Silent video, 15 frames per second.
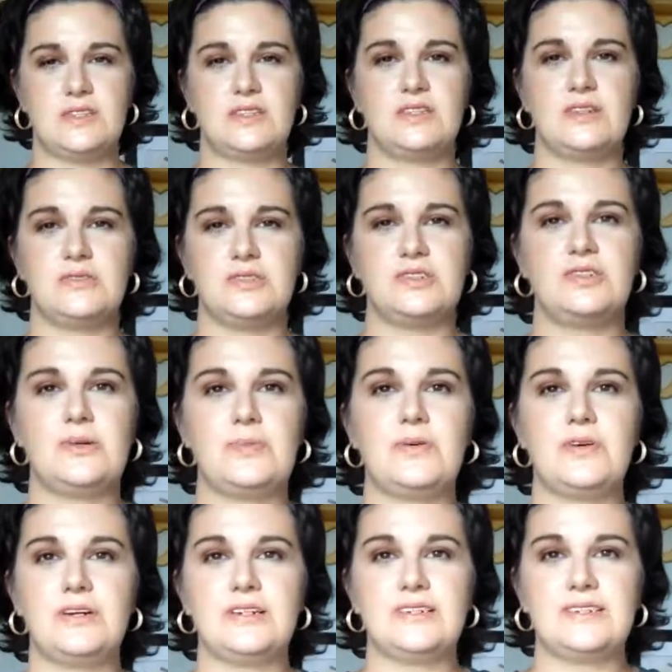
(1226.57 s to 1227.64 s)
So I was
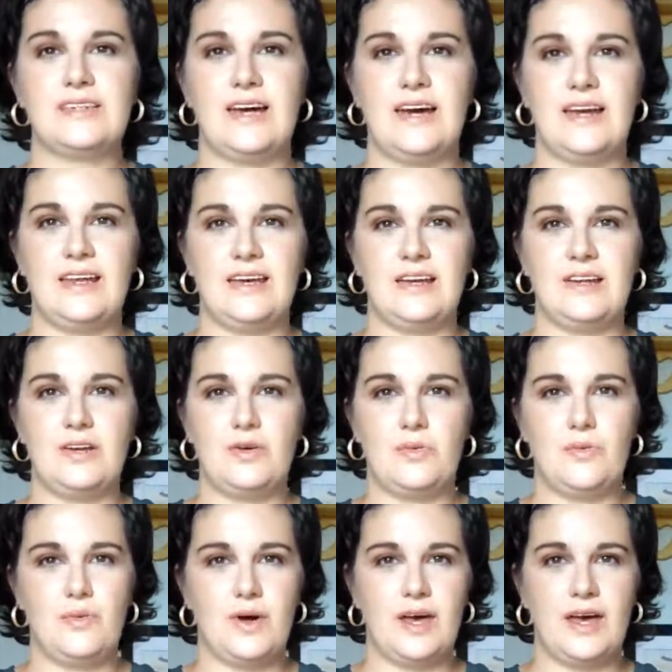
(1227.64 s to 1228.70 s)
super excited
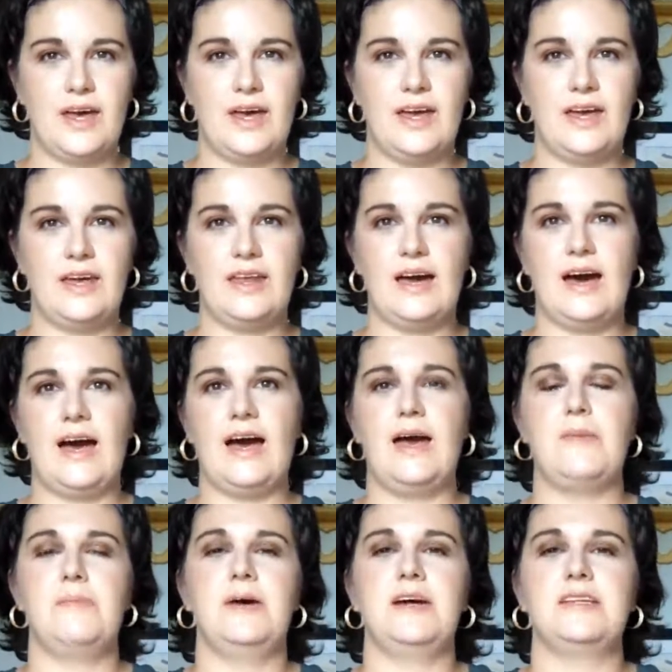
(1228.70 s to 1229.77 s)
when
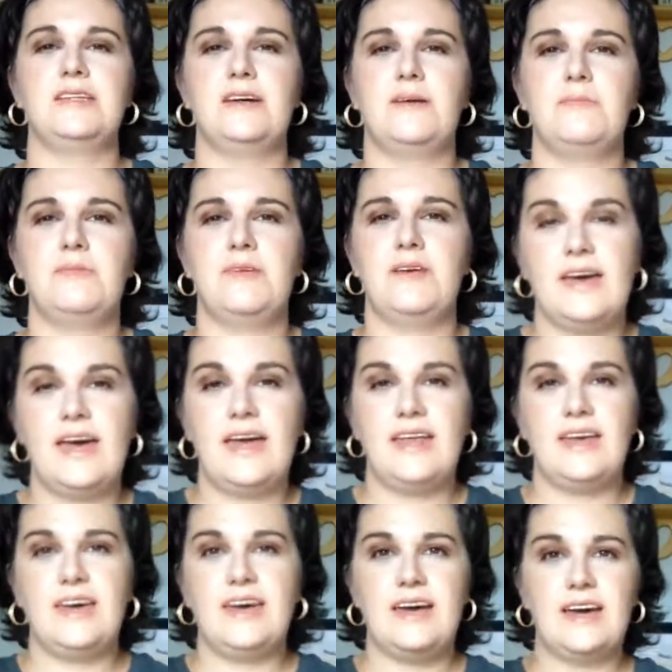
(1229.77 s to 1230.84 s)
I picked up
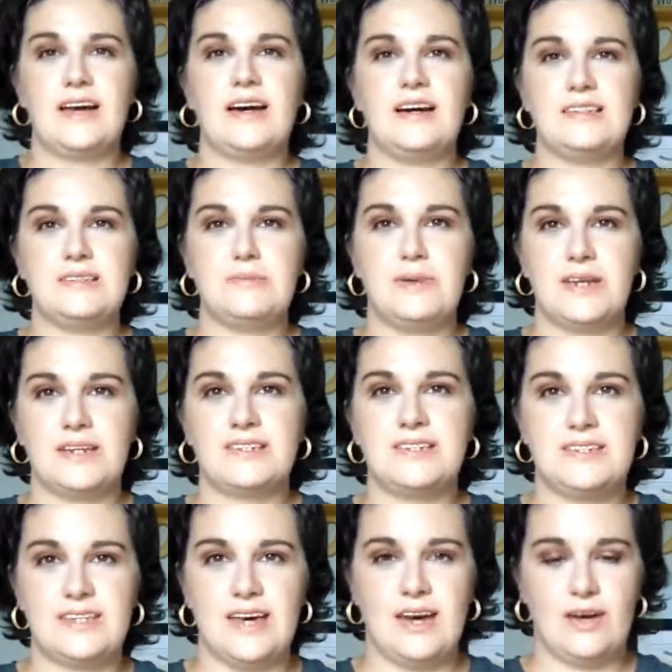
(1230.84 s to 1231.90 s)
an IT Cosmetics
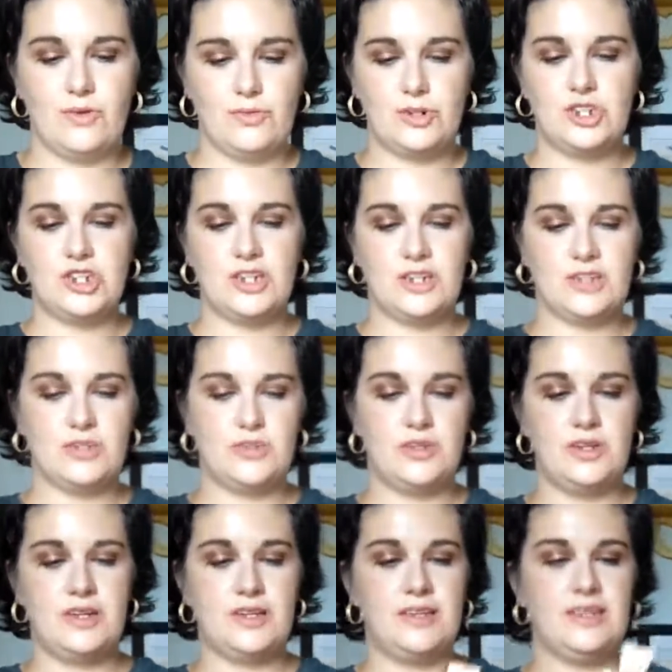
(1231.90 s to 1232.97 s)
set, which
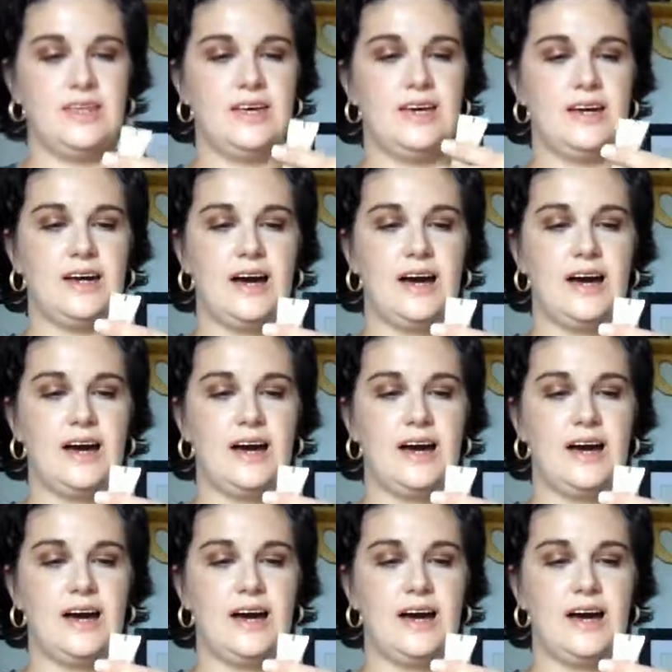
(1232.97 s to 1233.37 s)
included the